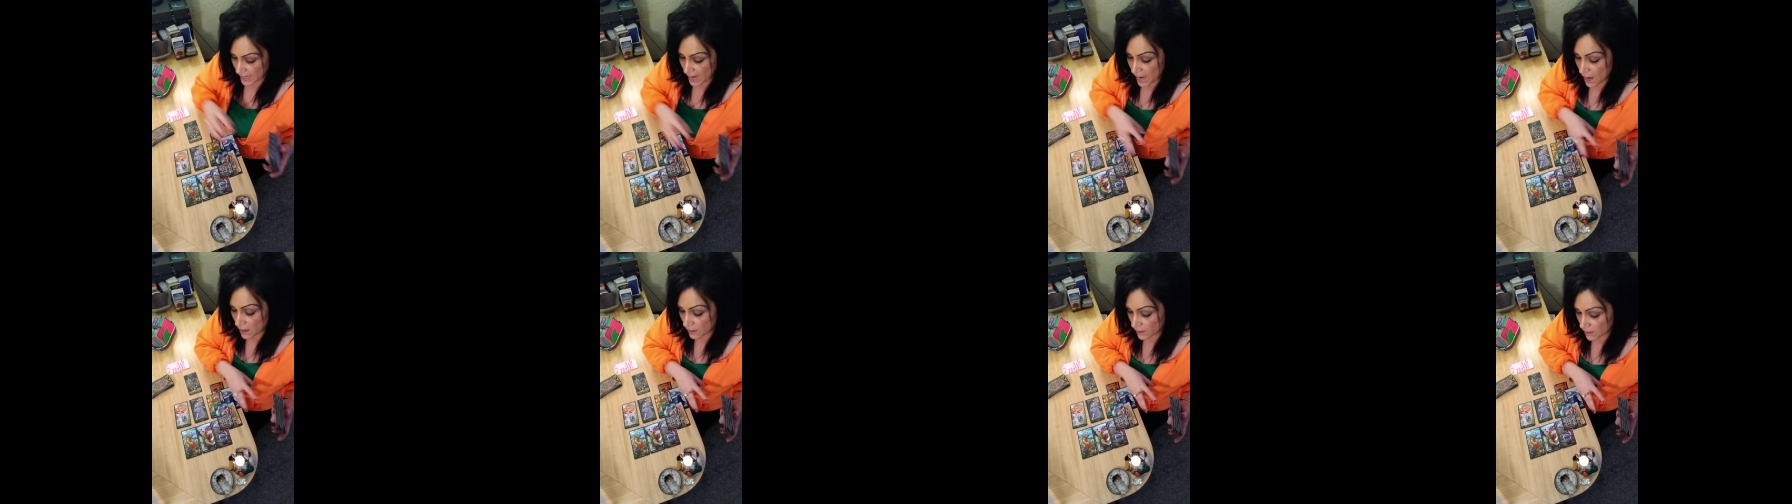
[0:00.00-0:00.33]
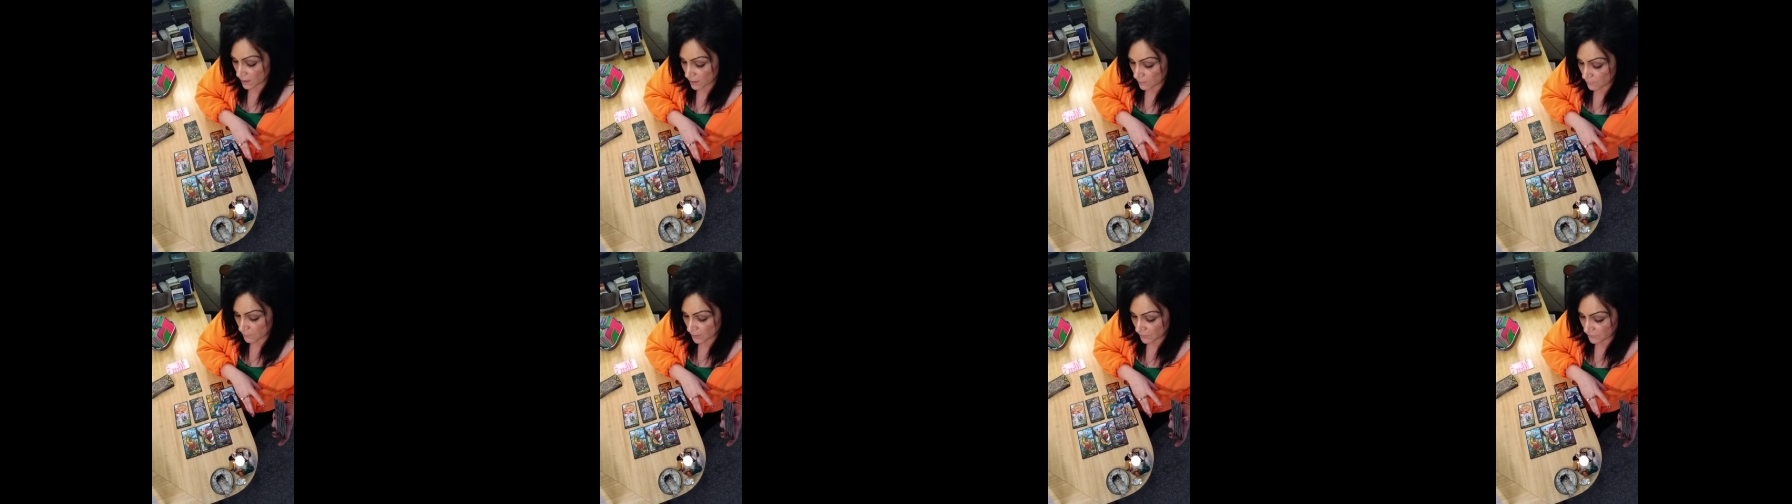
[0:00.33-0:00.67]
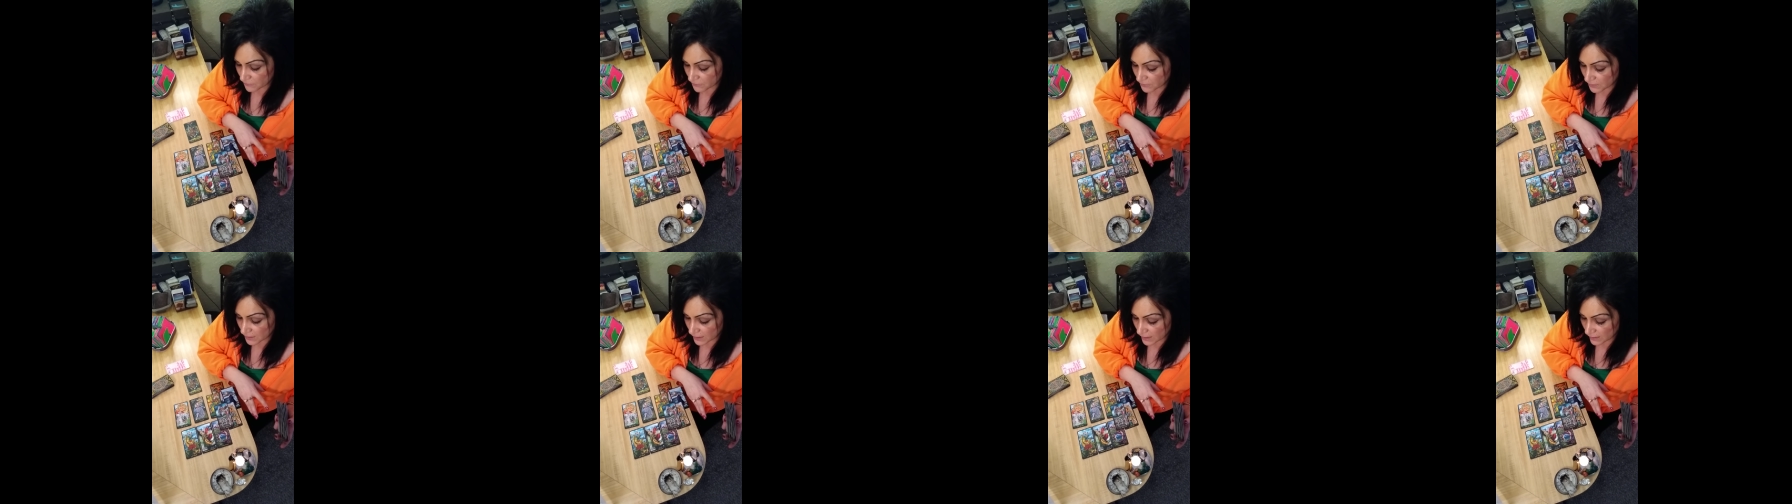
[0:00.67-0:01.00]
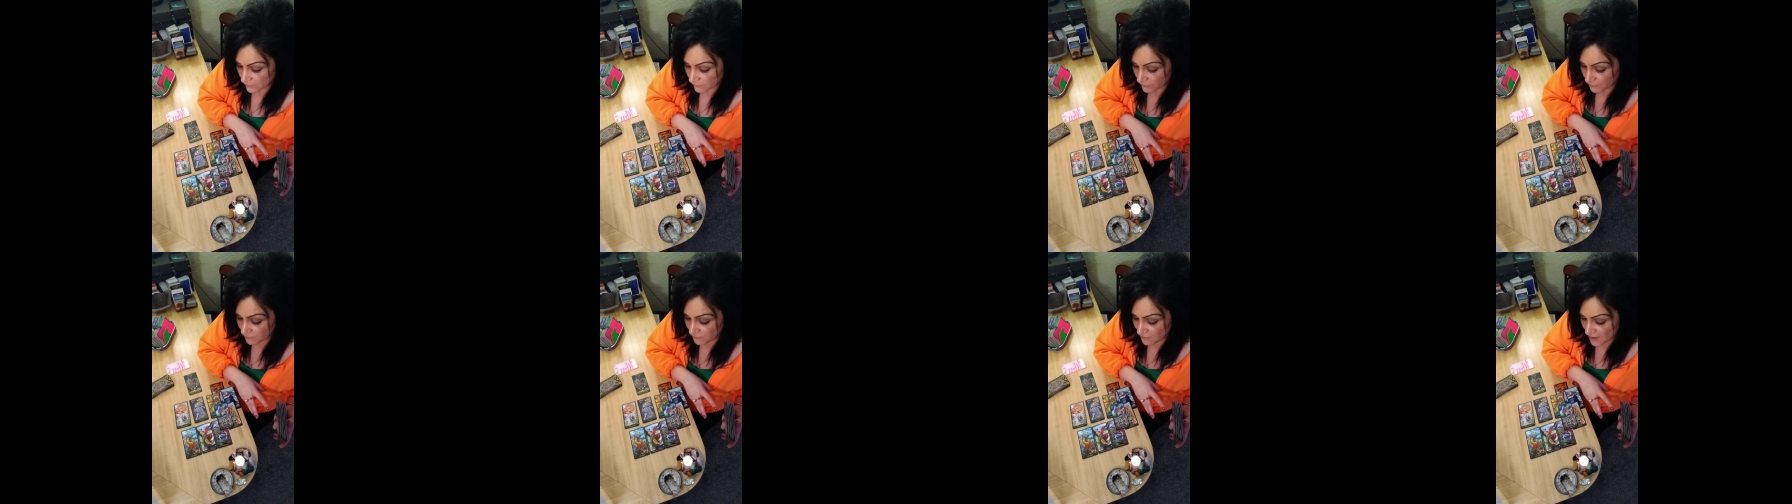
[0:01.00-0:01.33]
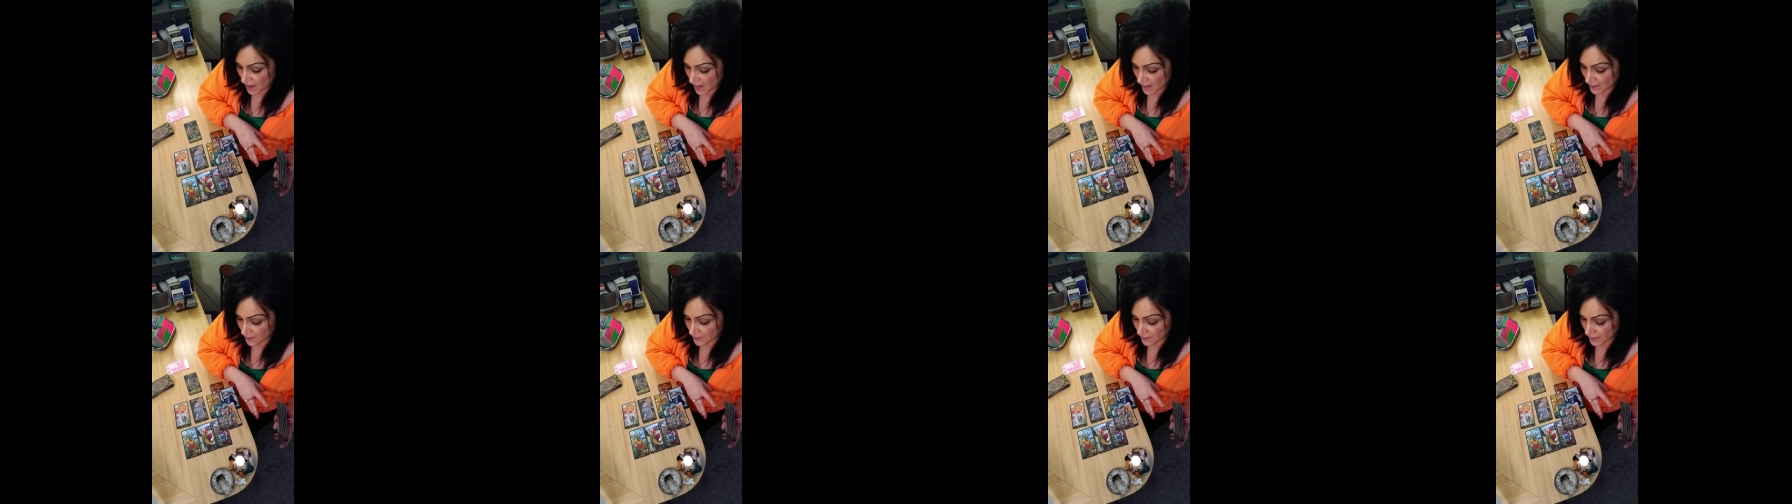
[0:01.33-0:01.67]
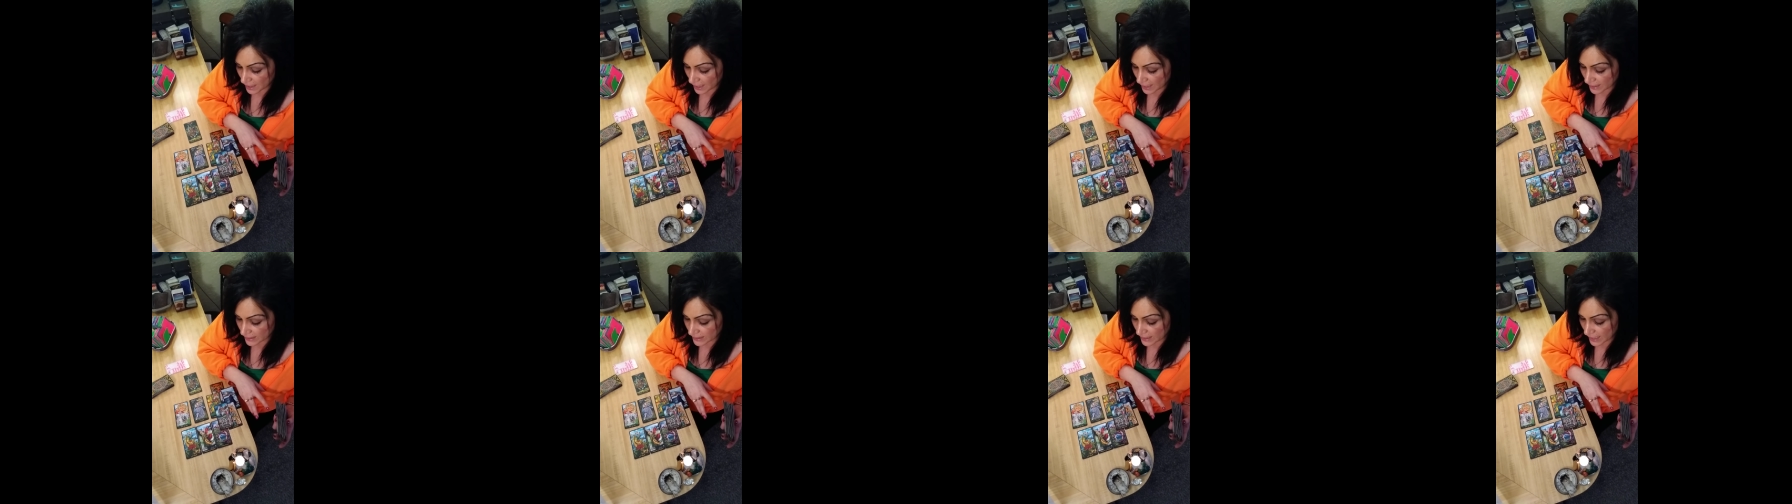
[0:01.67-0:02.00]
outcome of the fire
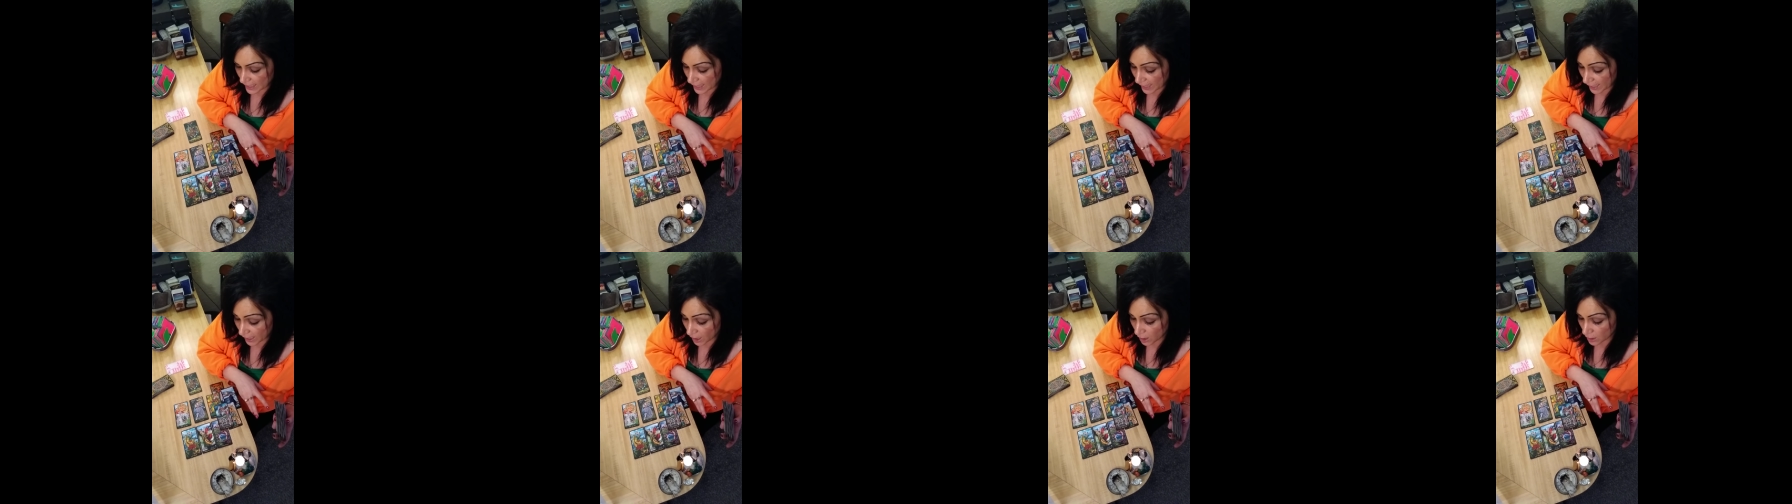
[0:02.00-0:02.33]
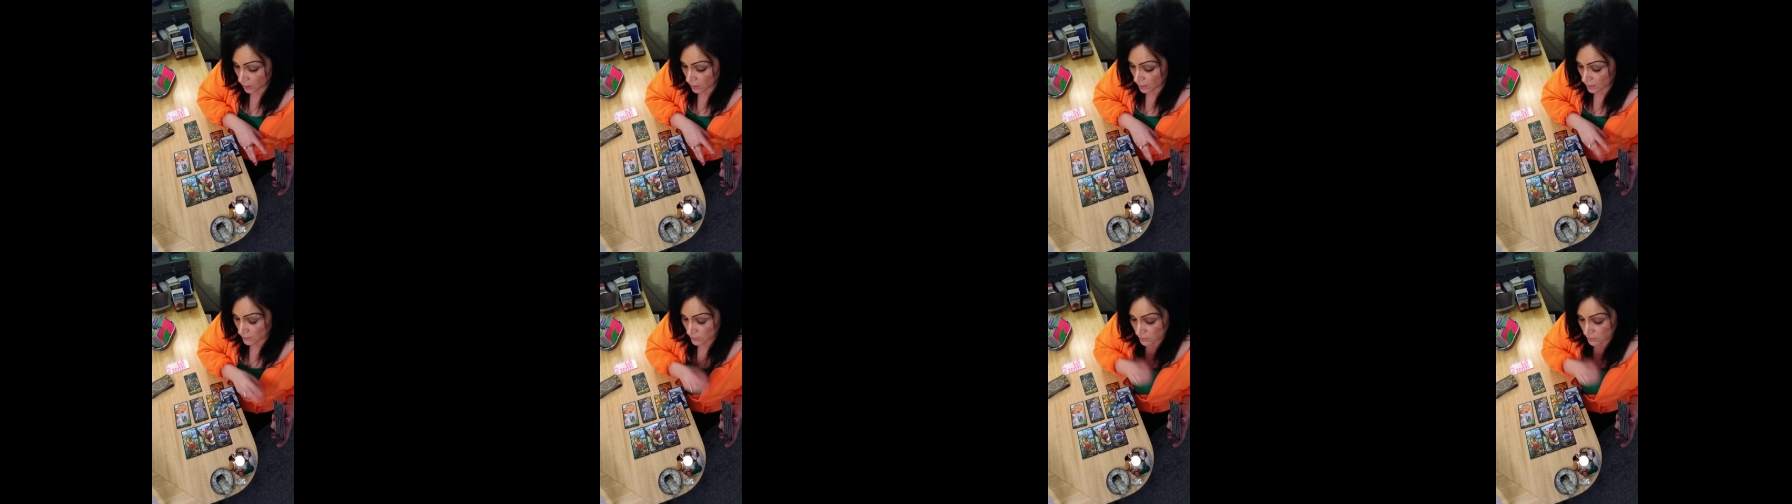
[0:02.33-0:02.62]
and air,